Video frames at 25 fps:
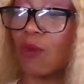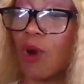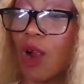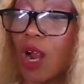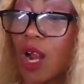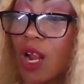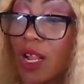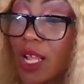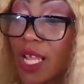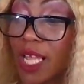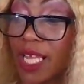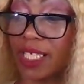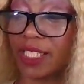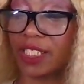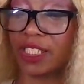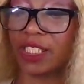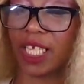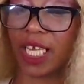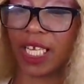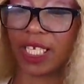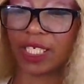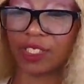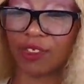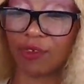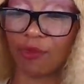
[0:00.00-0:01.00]
work and
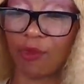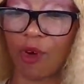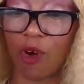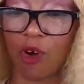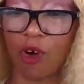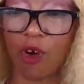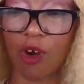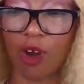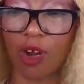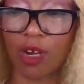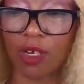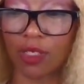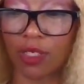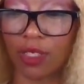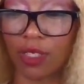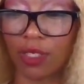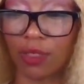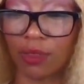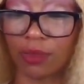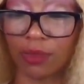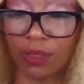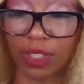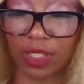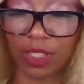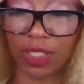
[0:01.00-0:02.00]
change of heart.
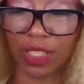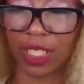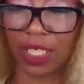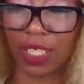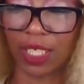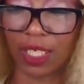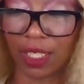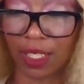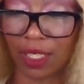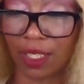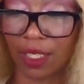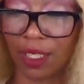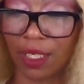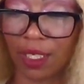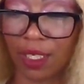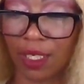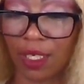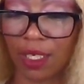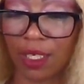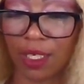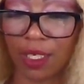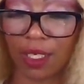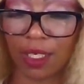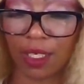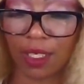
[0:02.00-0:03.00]
Oh, shit.
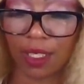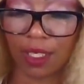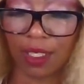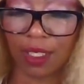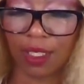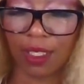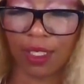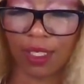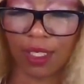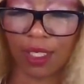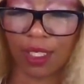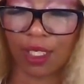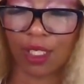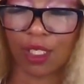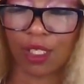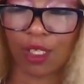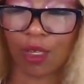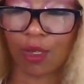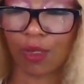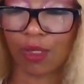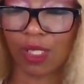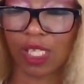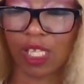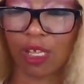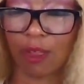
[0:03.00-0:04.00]

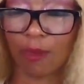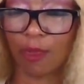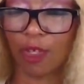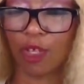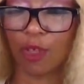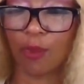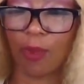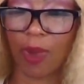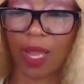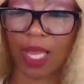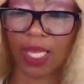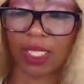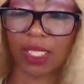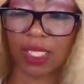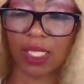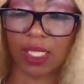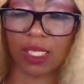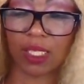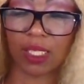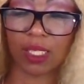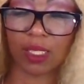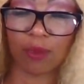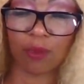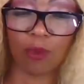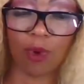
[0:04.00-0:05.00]
So some of you
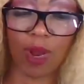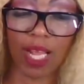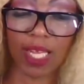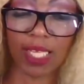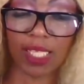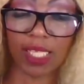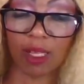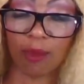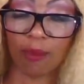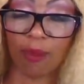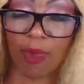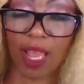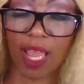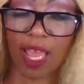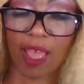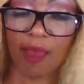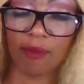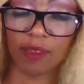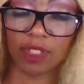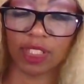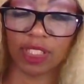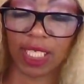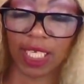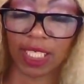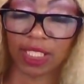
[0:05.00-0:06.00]
Pisces rising might have
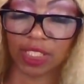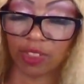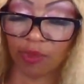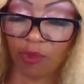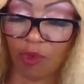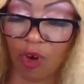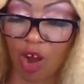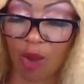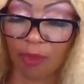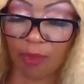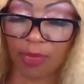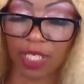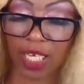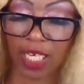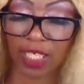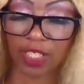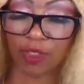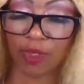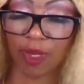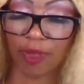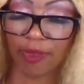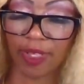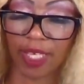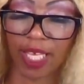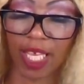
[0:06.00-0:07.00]
a change of heart, but I
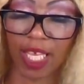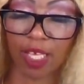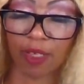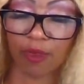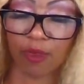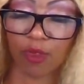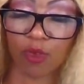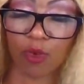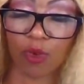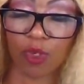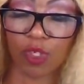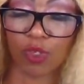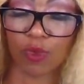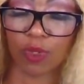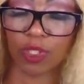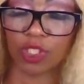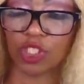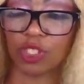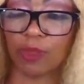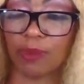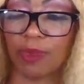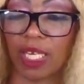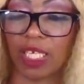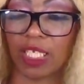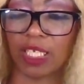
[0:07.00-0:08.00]
do have the King of Swords. So a
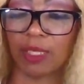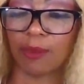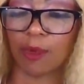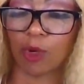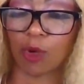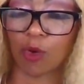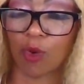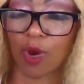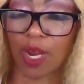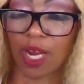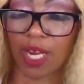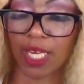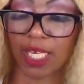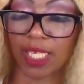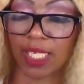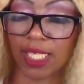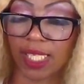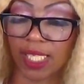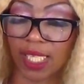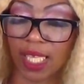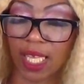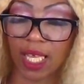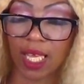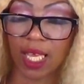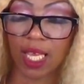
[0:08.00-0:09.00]
Gemini, Libra,
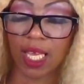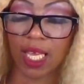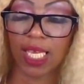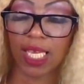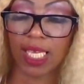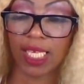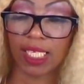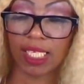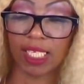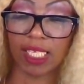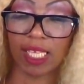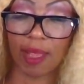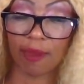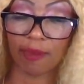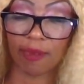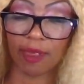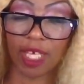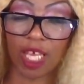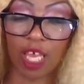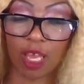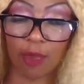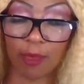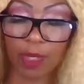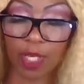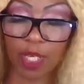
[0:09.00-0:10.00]
Aquarius is definitely
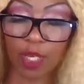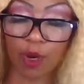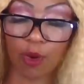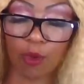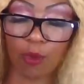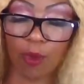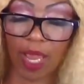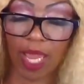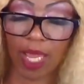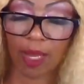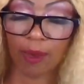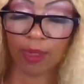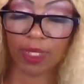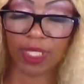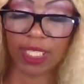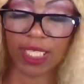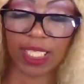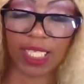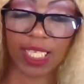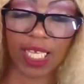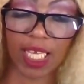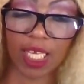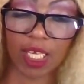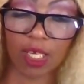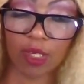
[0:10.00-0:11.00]
coming your way with
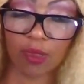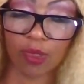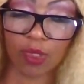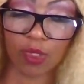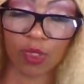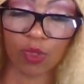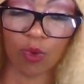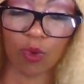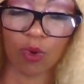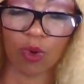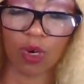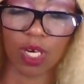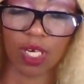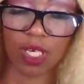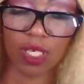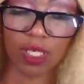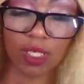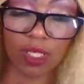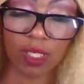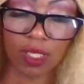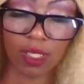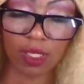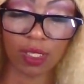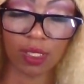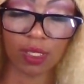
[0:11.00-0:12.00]
this King of
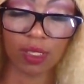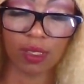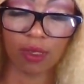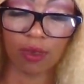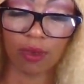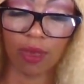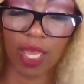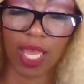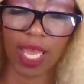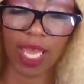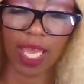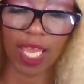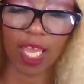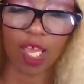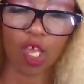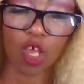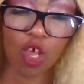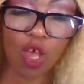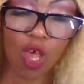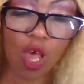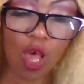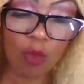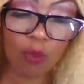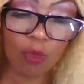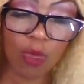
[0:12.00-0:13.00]
Swords, okay?
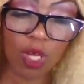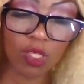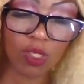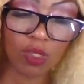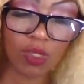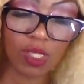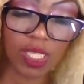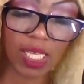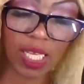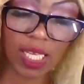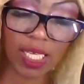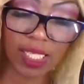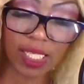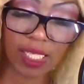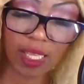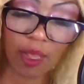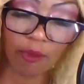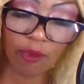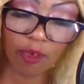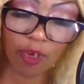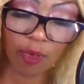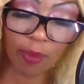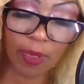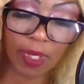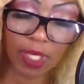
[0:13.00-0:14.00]
I'm also seeing
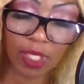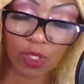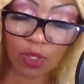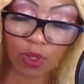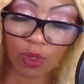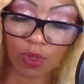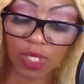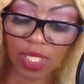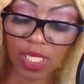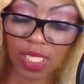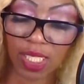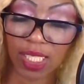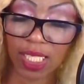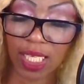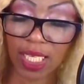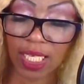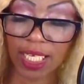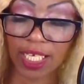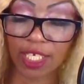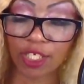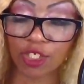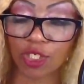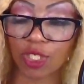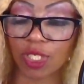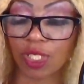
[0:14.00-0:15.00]
Seven of Pentacles and Sun
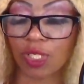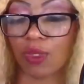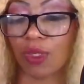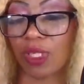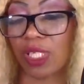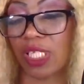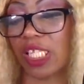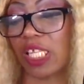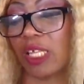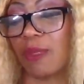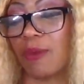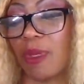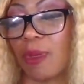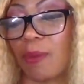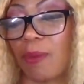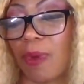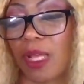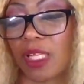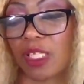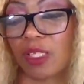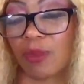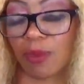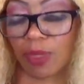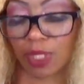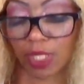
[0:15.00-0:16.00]
energy, so this could be a
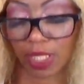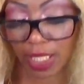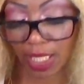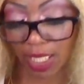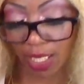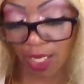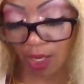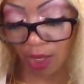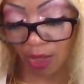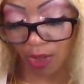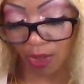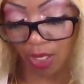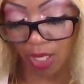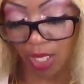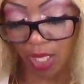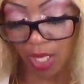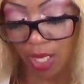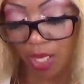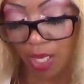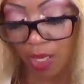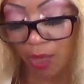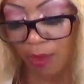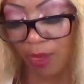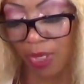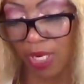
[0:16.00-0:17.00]
possible Leo,
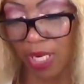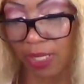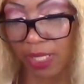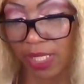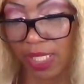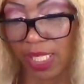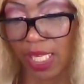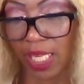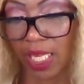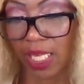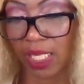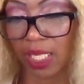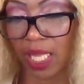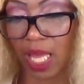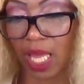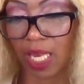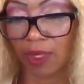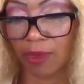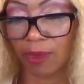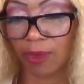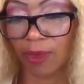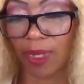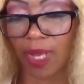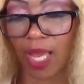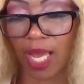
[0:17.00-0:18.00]
but I see a lot
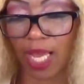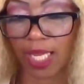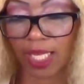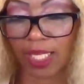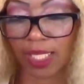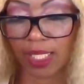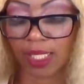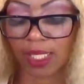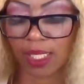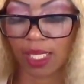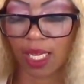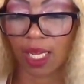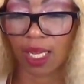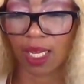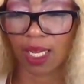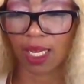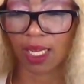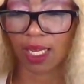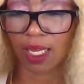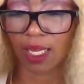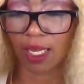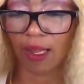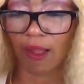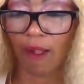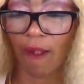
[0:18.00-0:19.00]
of you guys,
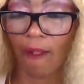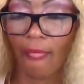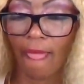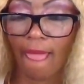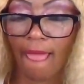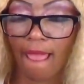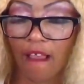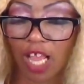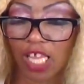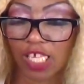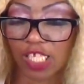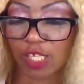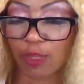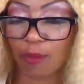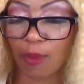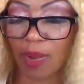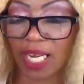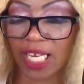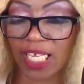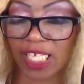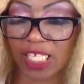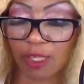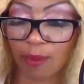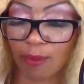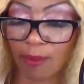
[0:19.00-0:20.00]
uh,
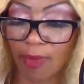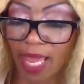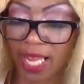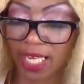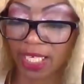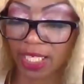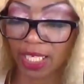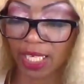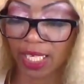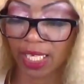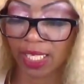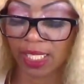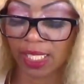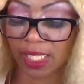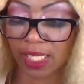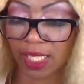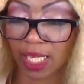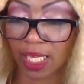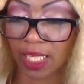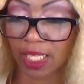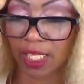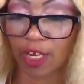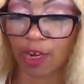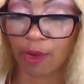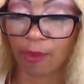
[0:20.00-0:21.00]
somebody is, is
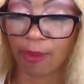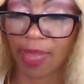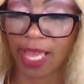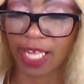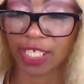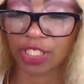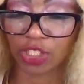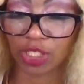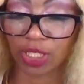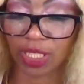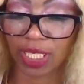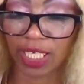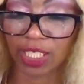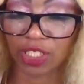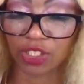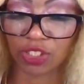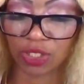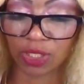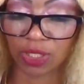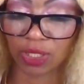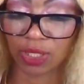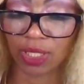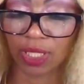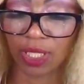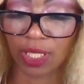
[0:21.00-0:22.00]
in their
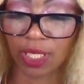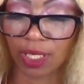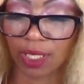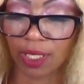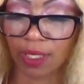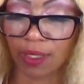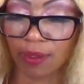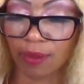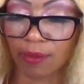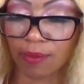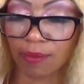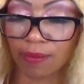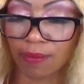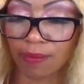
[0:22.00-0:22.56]
imagination here,